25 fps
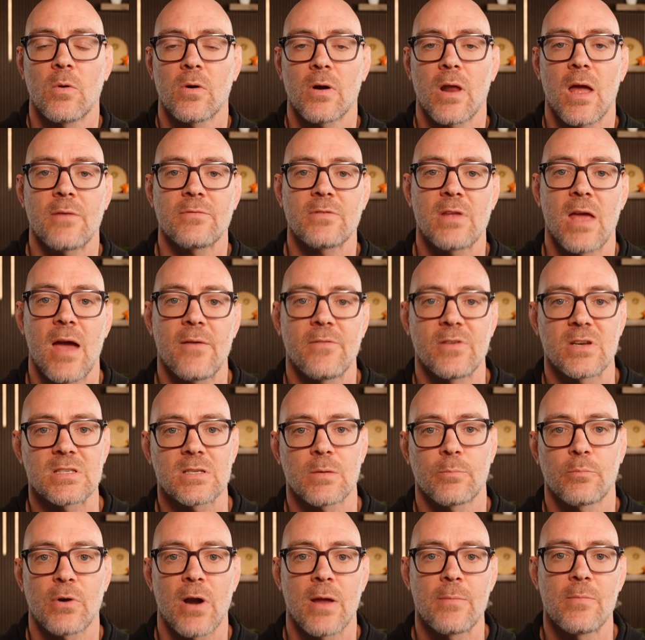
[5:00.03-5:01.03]
won't have to have it as
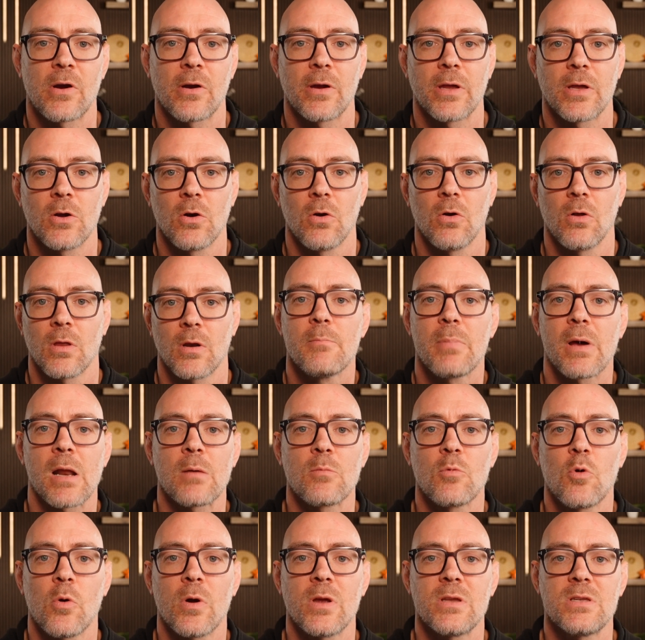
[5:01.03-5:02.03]
a primary goal, but
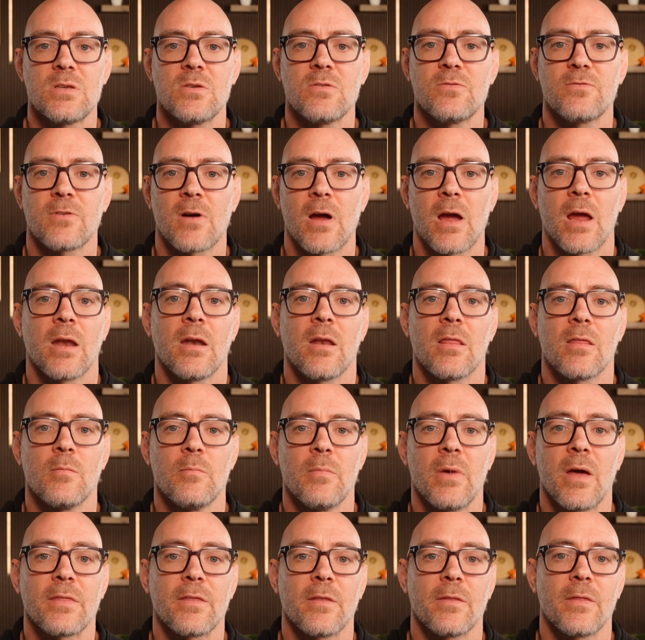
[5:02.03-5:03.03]
I'm going to find the
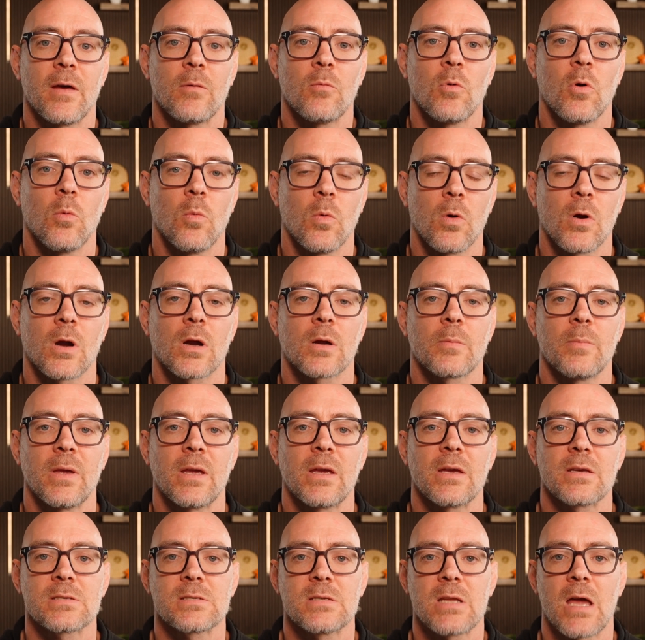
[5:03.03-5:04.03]
method that will work
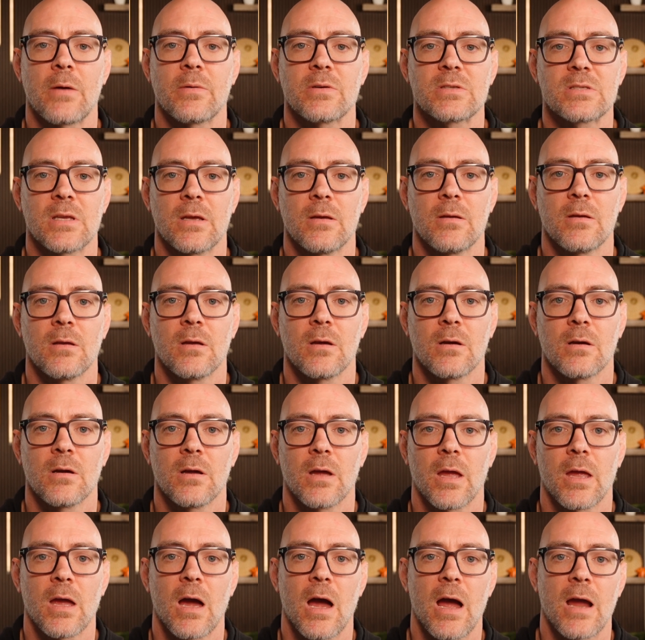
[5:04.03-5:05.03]
because now it's a
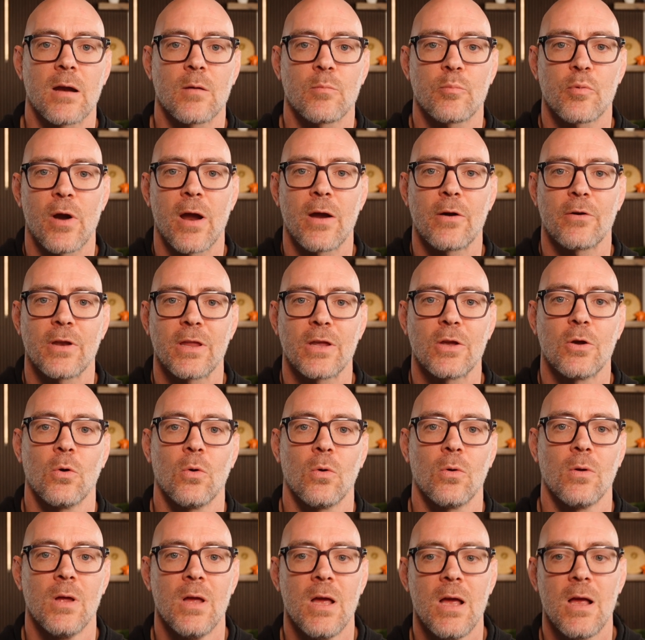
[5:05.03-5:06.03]
higher priority
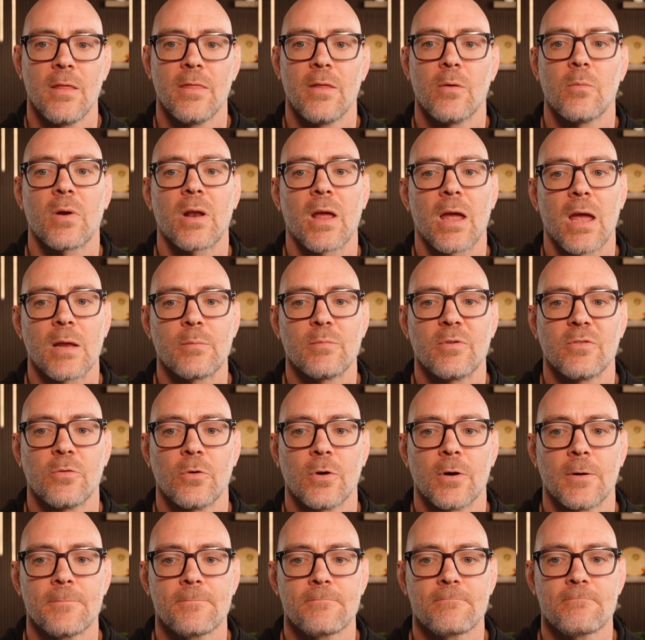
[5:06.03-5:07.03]
goal than what I had
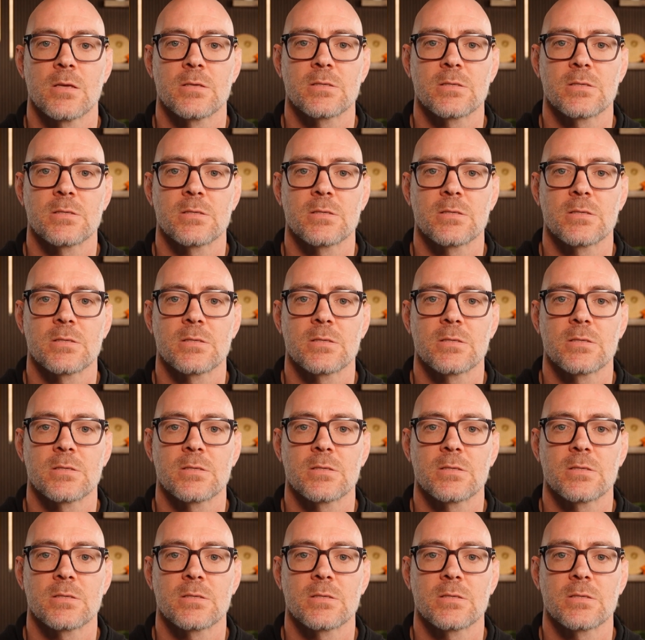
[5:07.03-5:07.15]
before.